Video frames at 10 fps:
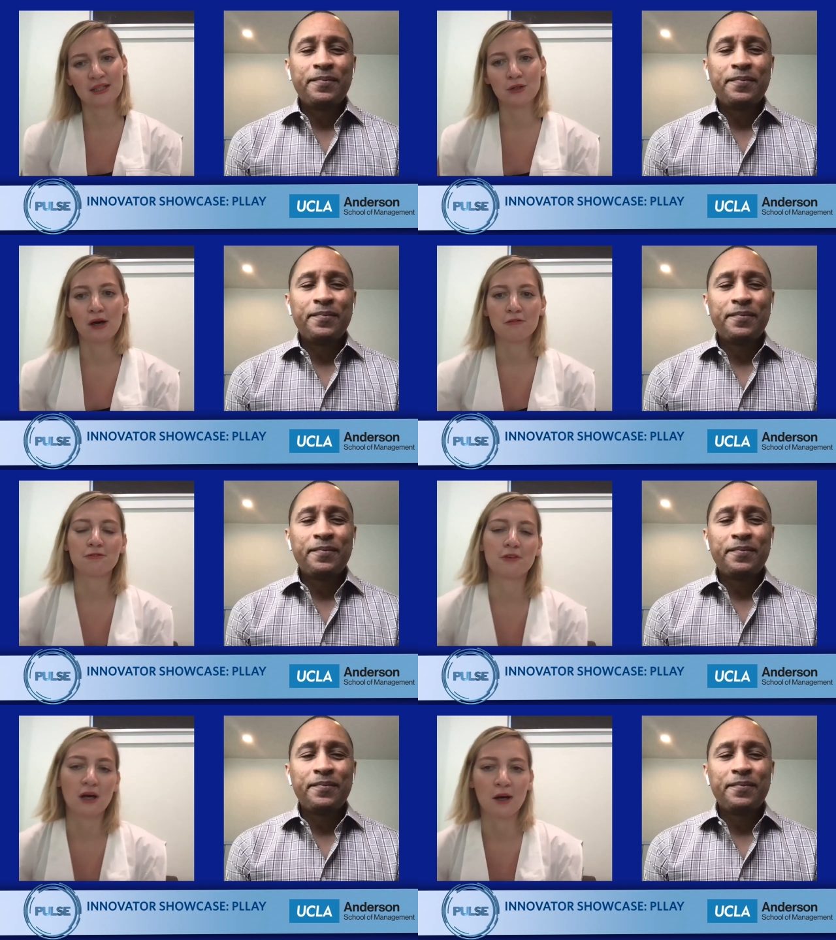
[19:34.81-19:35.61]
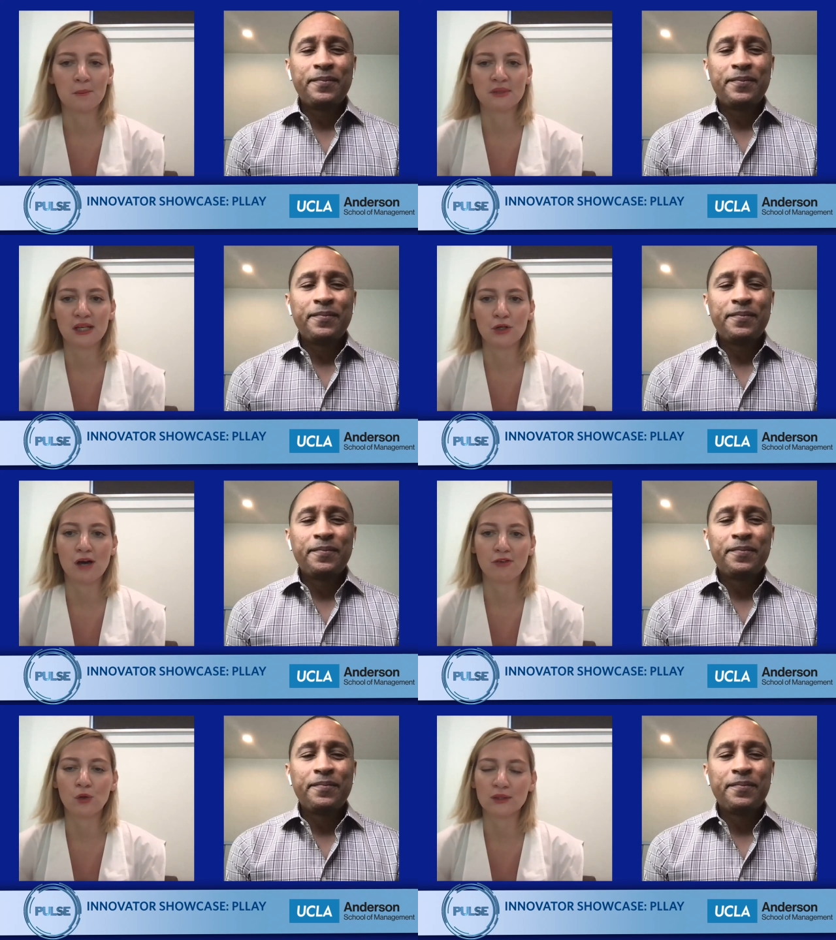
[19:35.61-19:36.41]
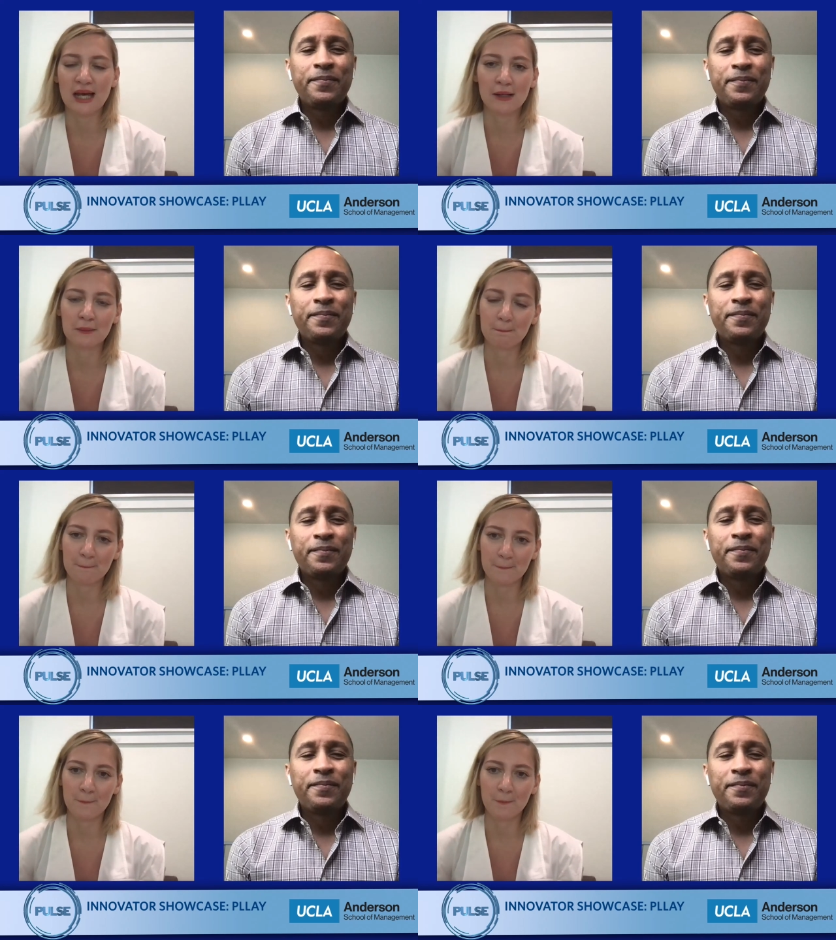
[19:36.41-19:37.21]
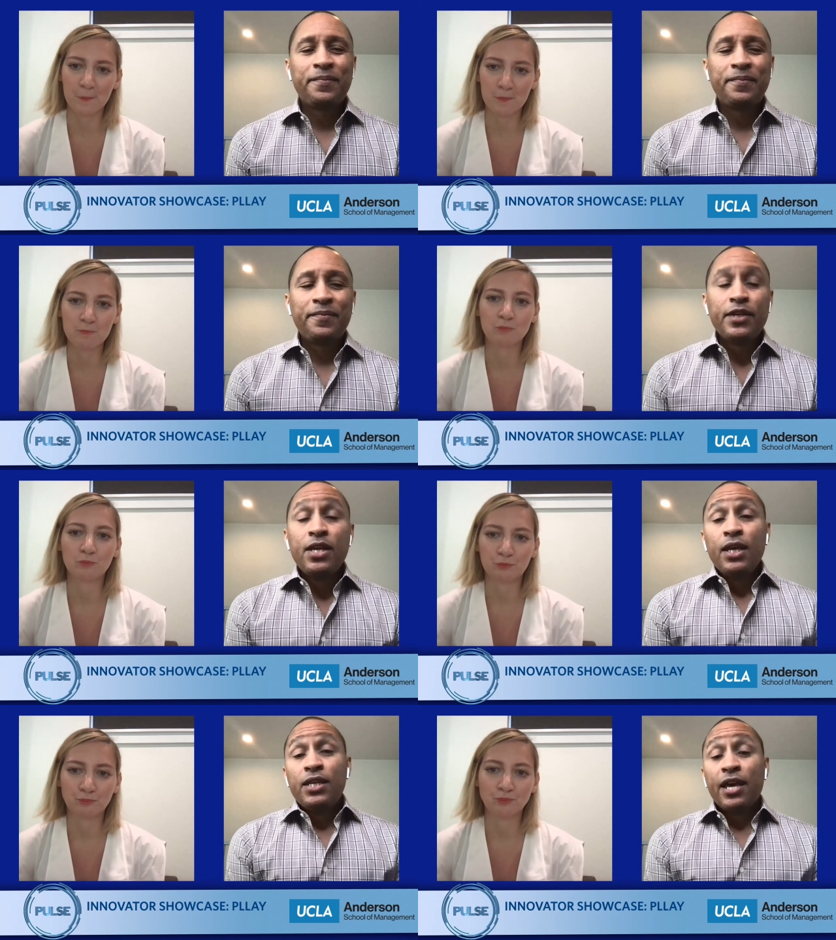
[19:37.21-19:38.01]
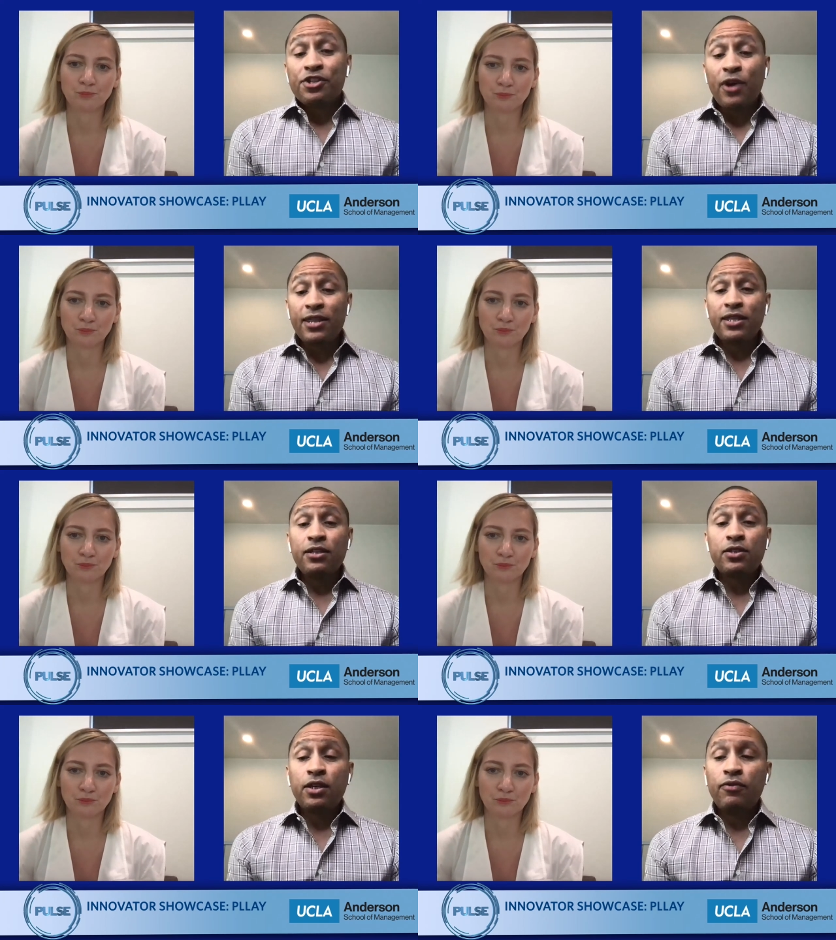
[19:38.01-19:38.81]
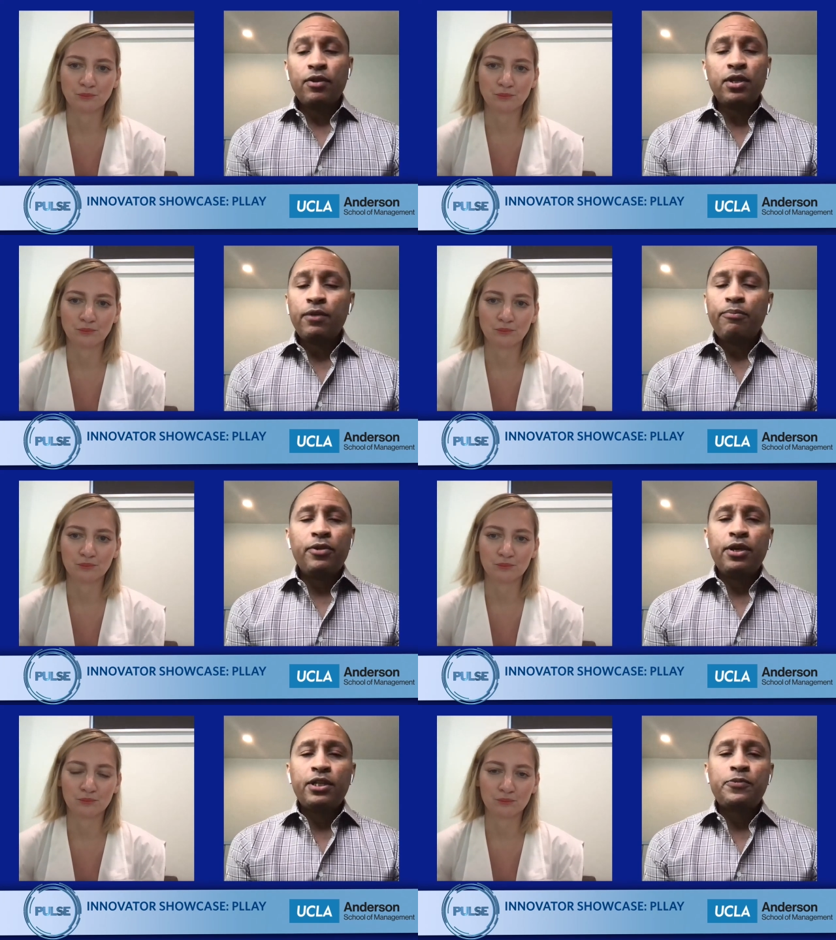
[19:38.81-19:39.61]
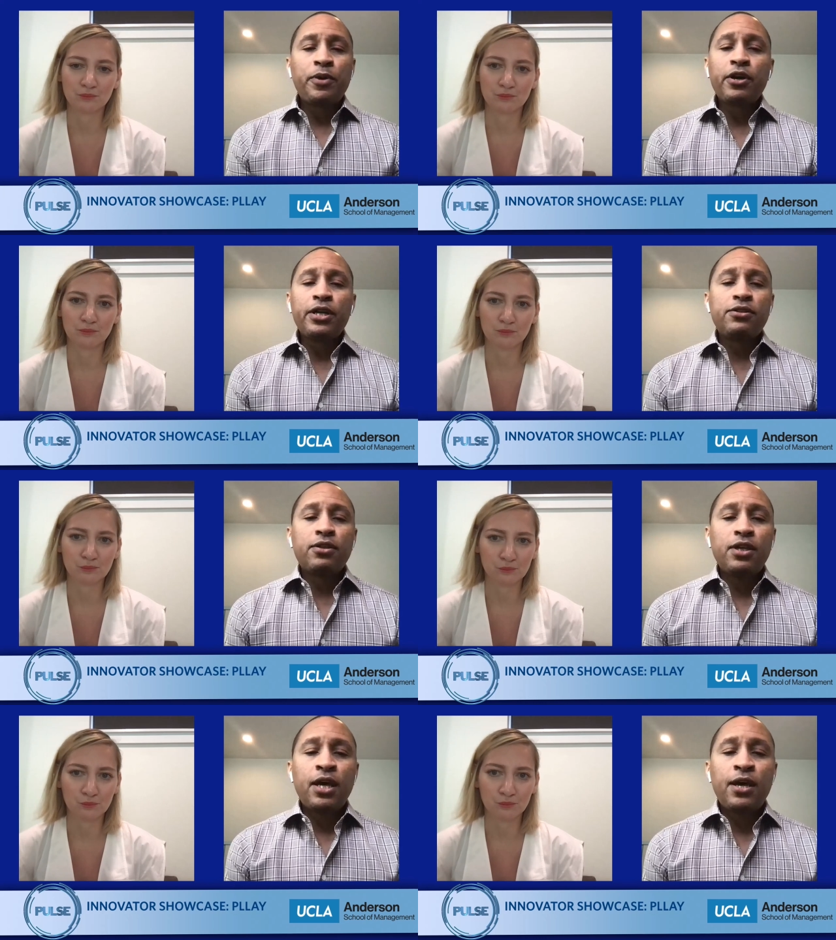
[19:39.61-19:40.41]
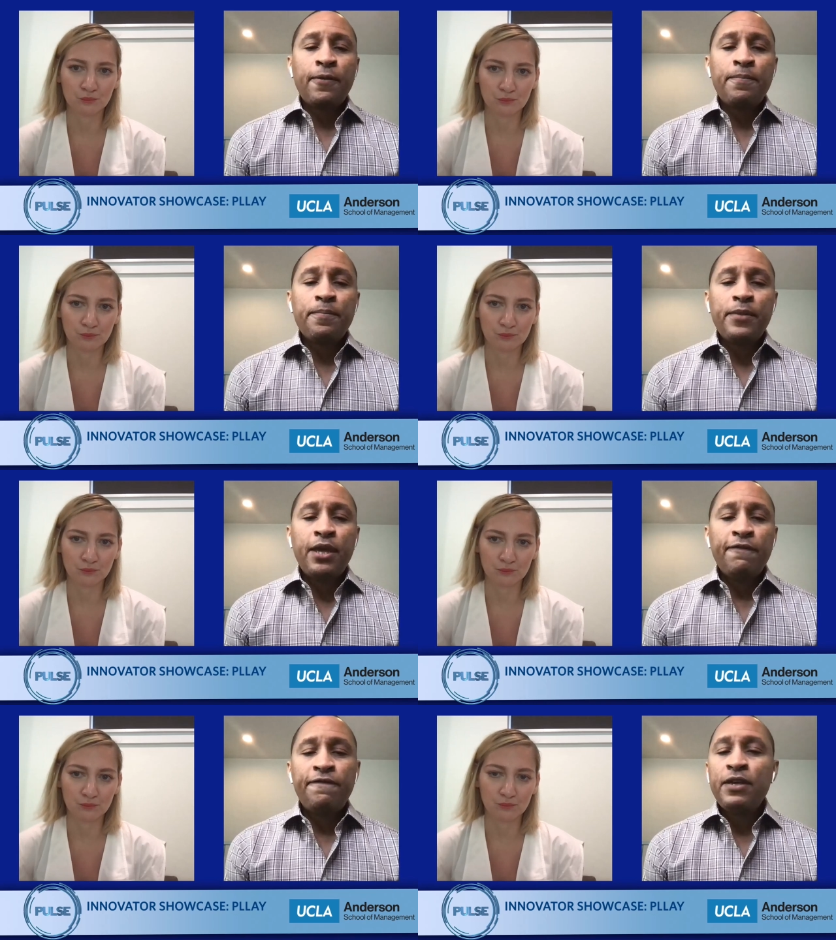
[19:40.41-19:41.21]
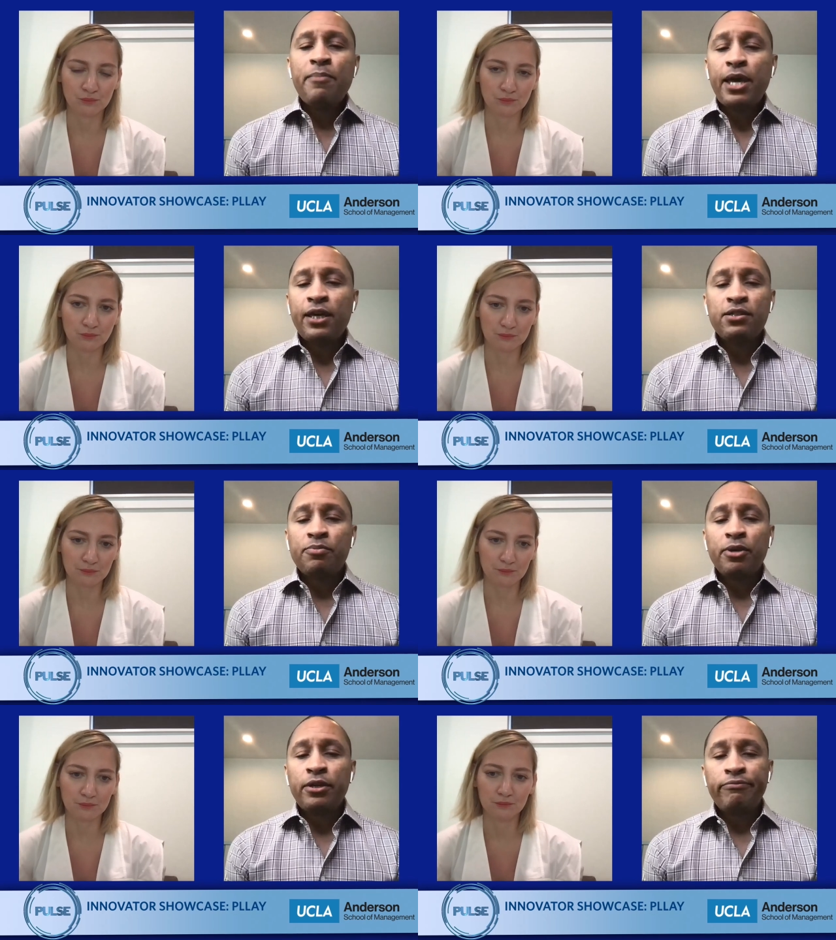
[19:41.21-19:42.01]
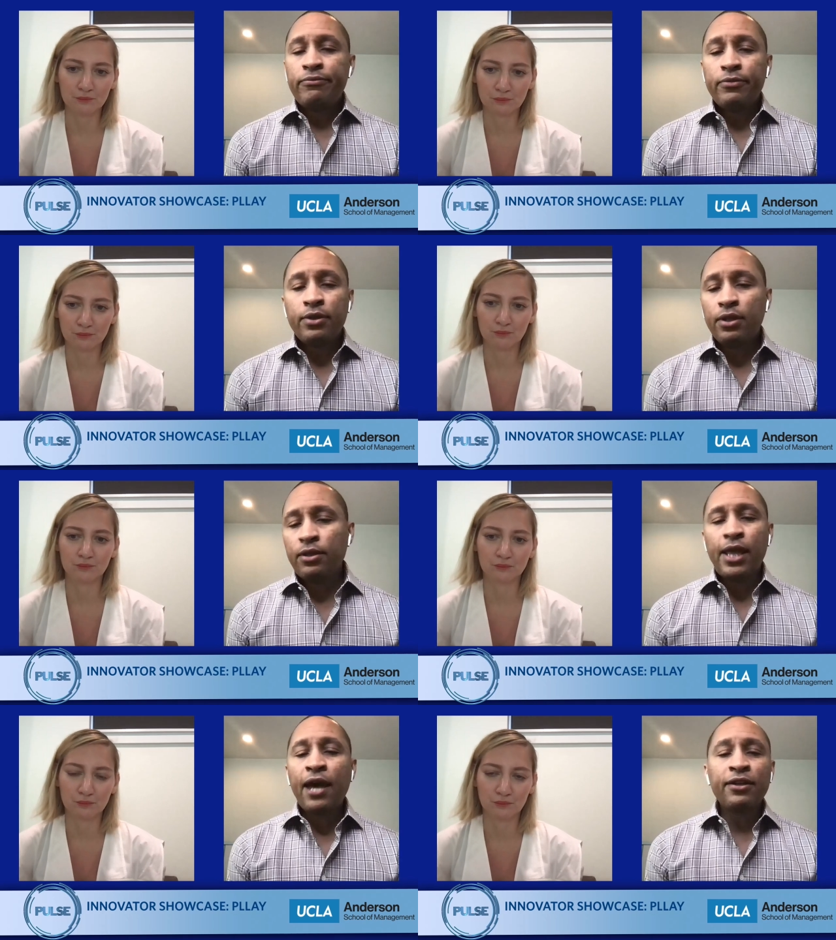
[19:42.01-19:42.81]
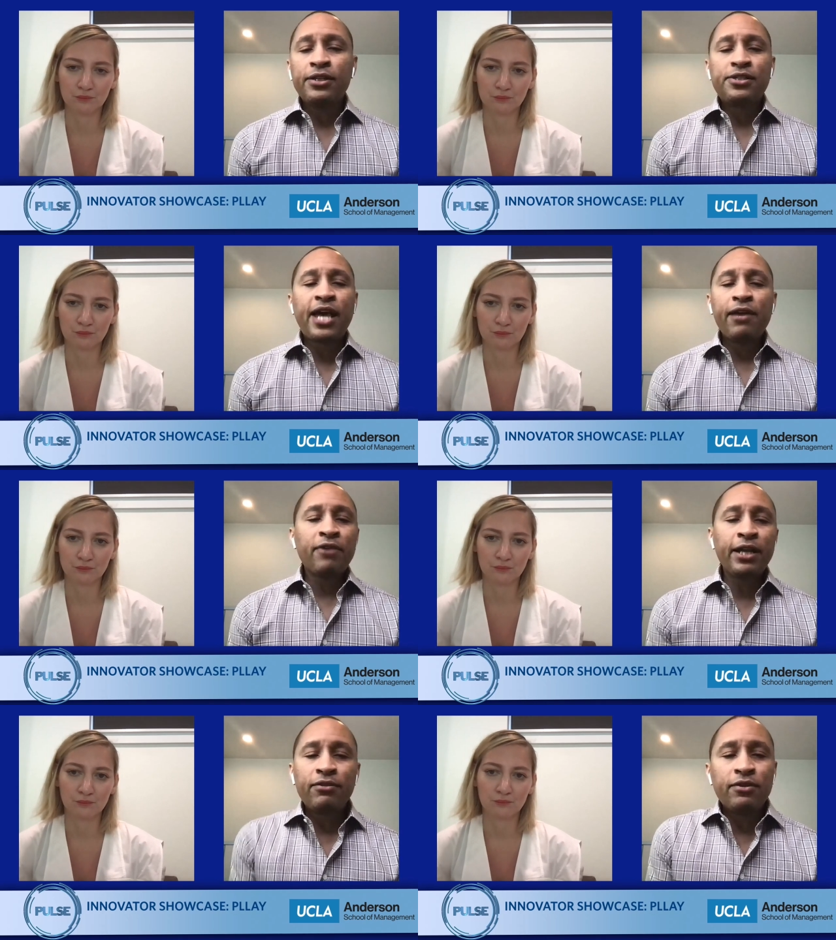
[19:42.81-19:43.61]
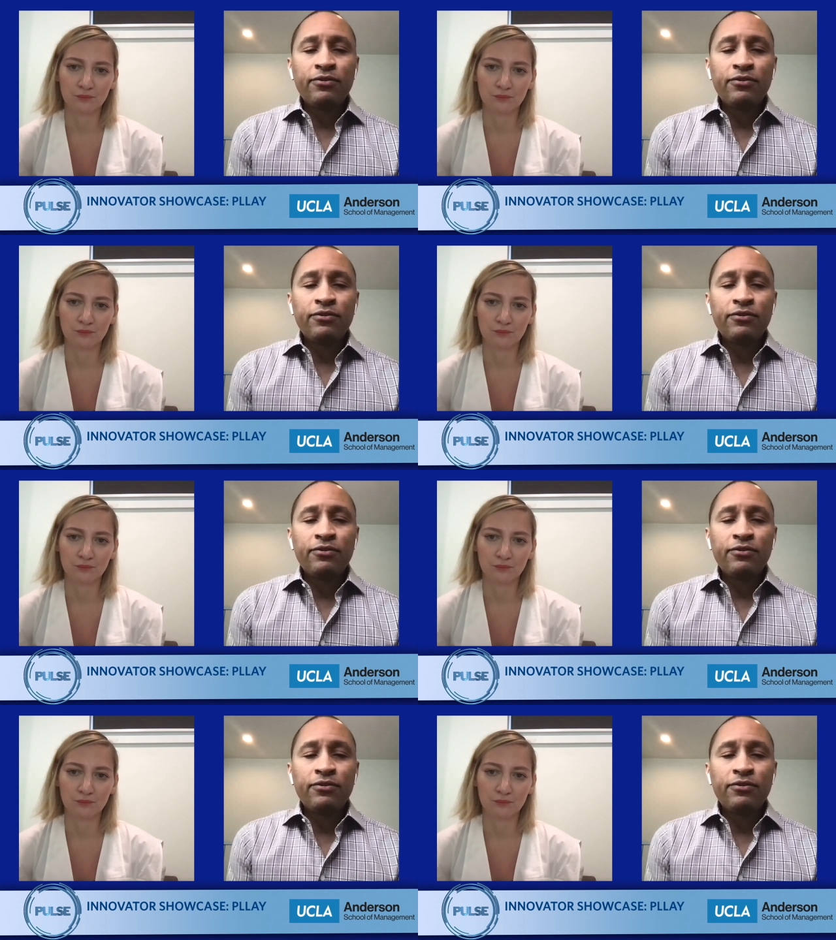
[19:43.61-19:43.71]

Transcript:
Speaker 1: that you have called out.
Speaker 2: Yeah, so I think that the experience and feedback has been out of the site, right?